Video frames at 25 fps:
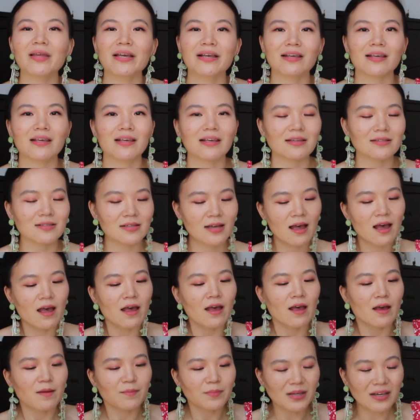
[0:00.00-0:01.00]
the heat
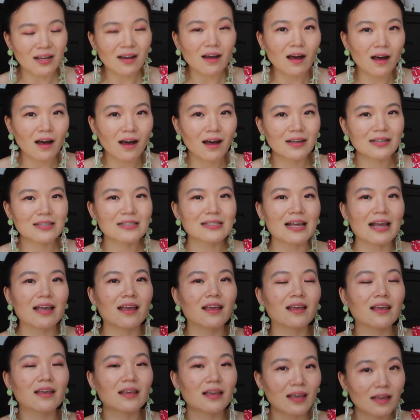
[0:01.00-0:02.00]
because
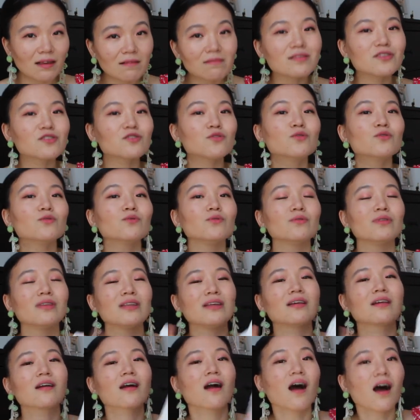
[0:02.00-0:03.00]
it gives you
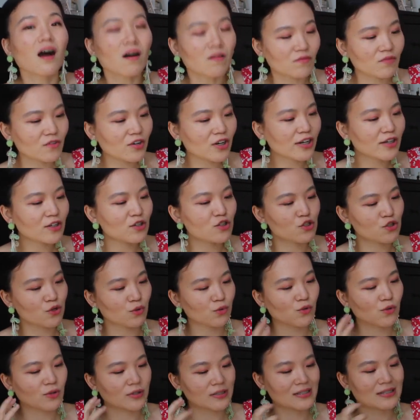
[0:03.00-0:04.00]
the coverage,
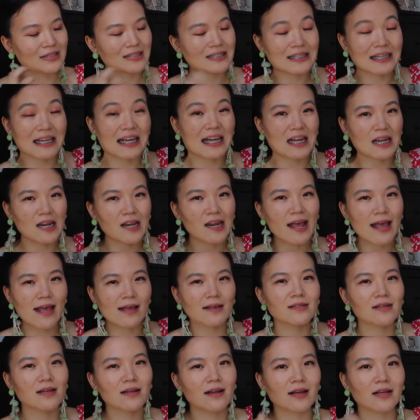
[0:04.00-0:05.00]
so your skin
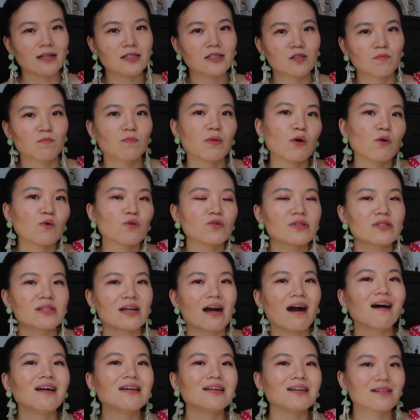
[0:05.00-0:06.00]
isn't exposed
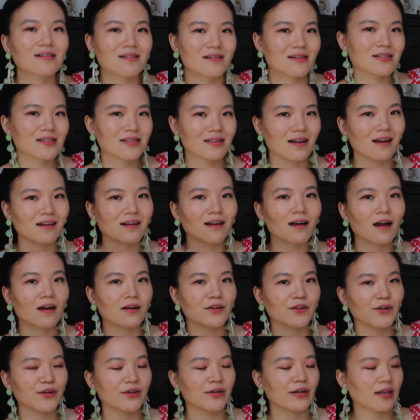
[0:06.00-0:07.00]
under the sun,
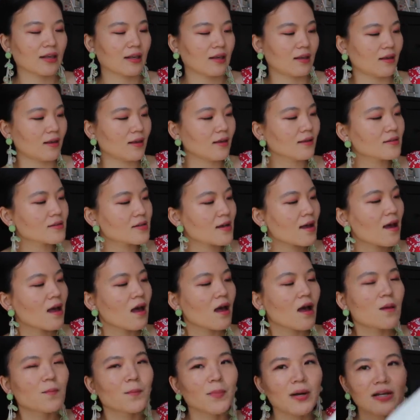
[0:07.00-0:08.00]
under the heat,
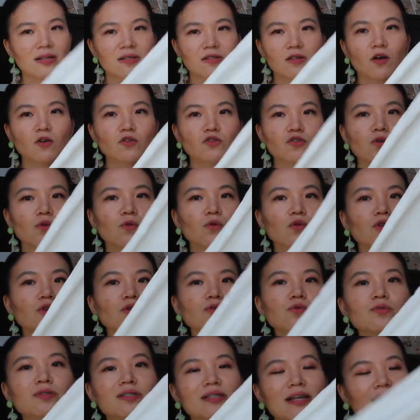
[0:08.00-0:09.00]
but it's also
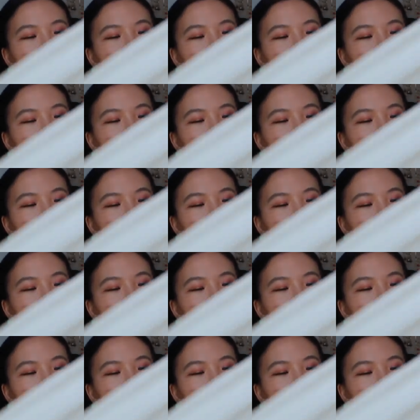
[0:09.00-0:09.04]
loose